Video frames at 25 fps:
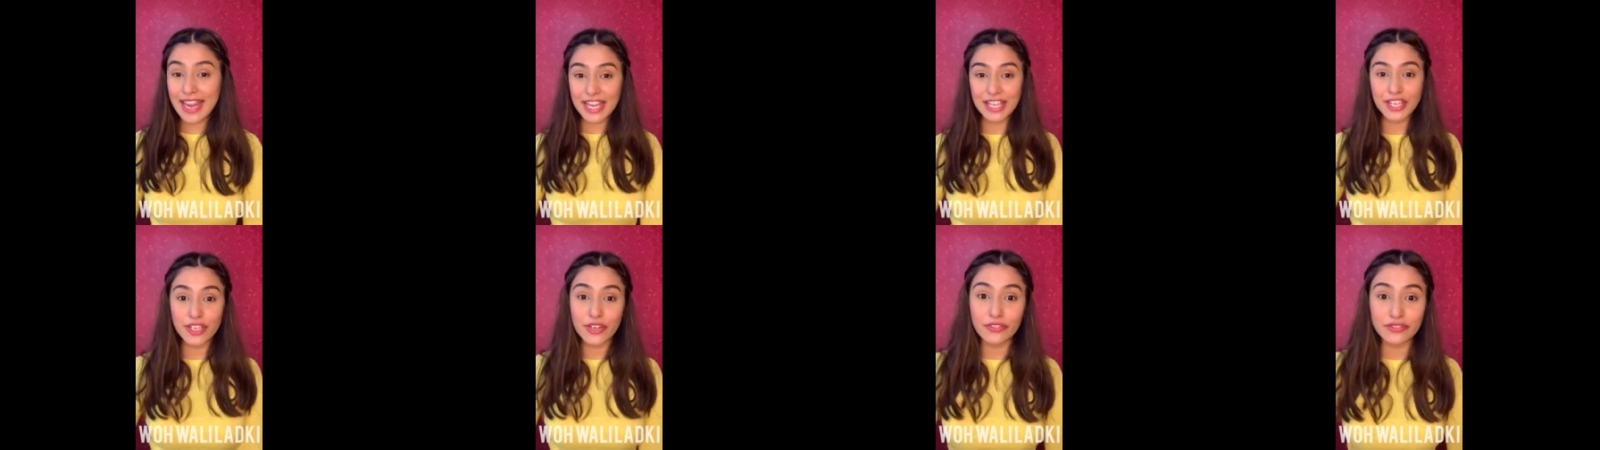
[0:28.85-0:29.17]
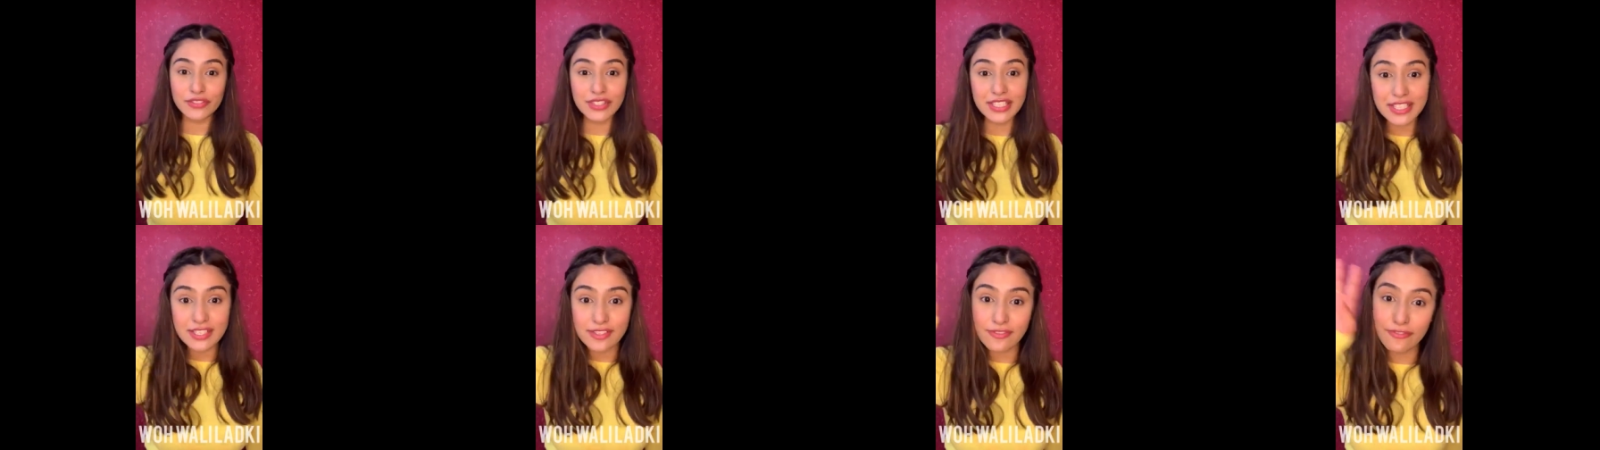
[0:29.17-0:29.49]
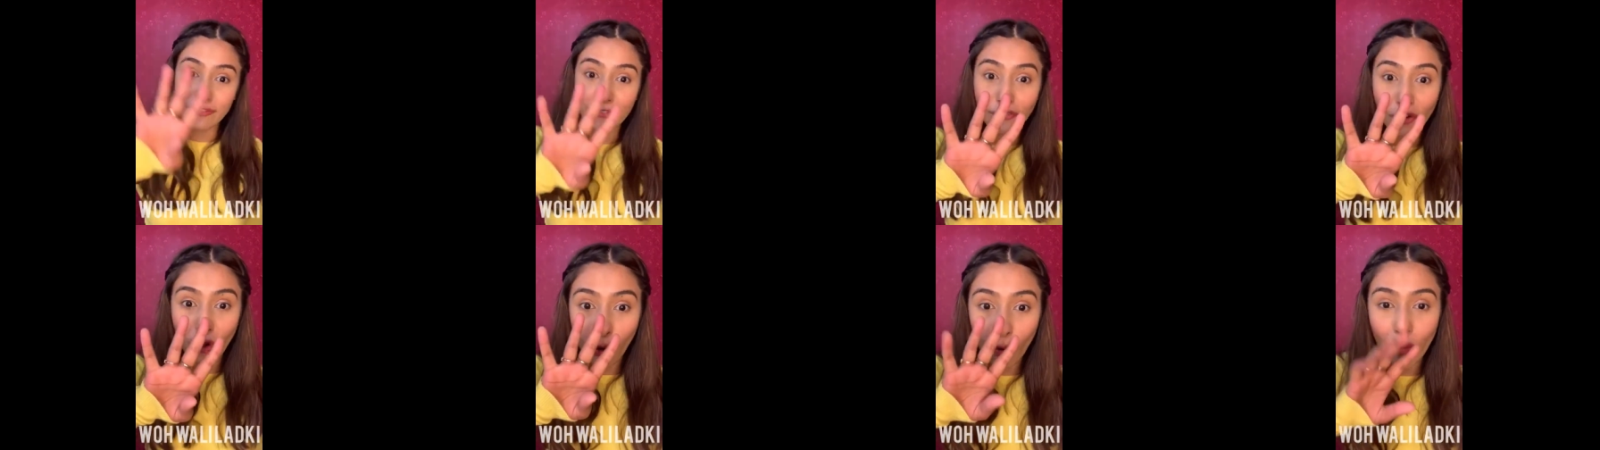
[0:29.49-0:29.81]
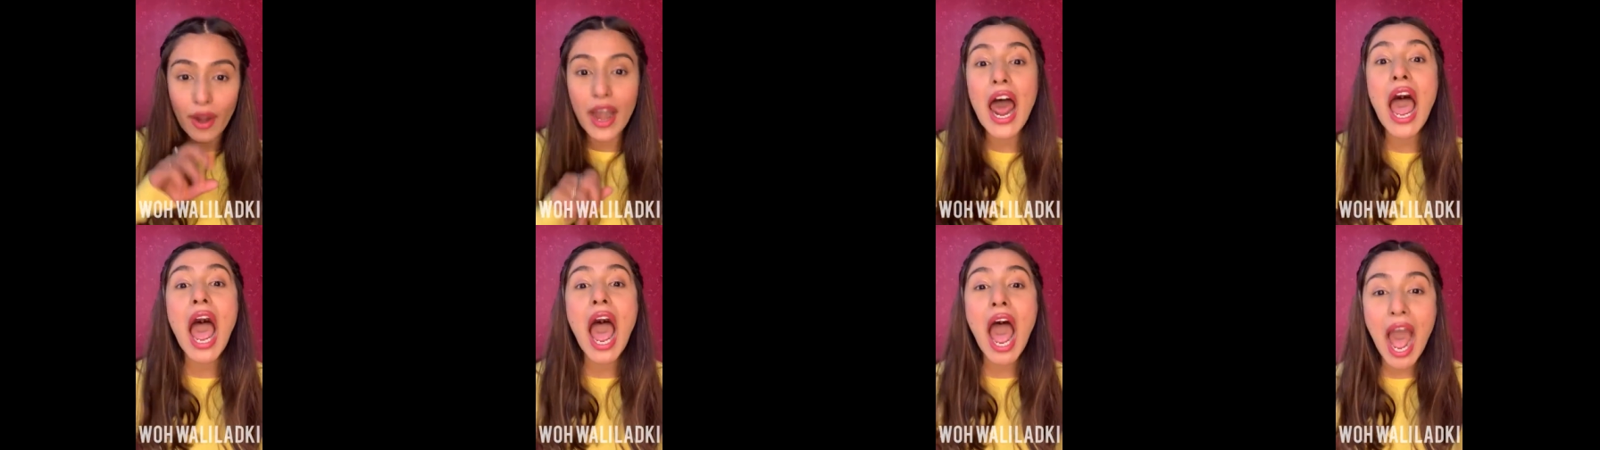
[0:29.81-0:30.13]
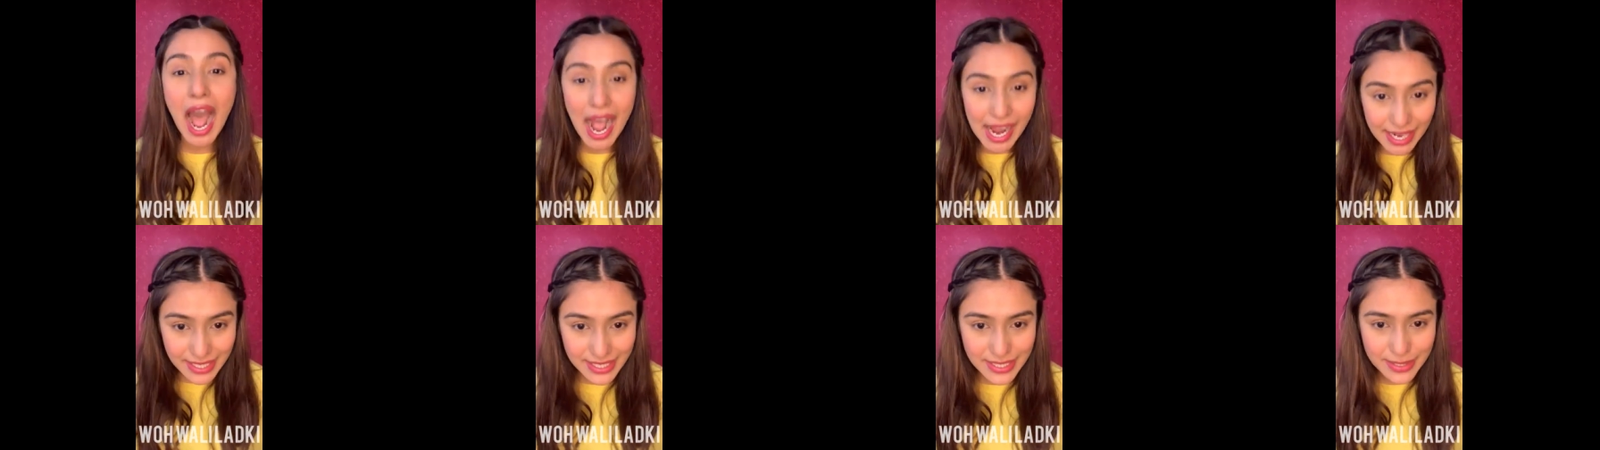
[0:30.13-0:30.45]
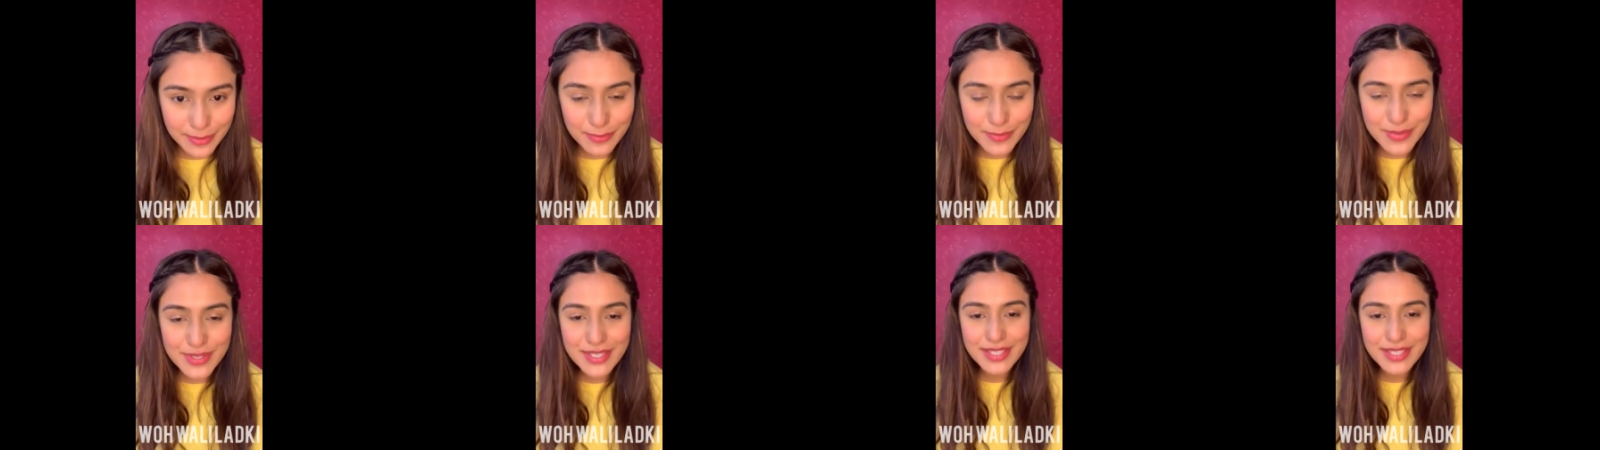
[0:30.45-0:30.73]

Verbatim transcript: any of these 4 items.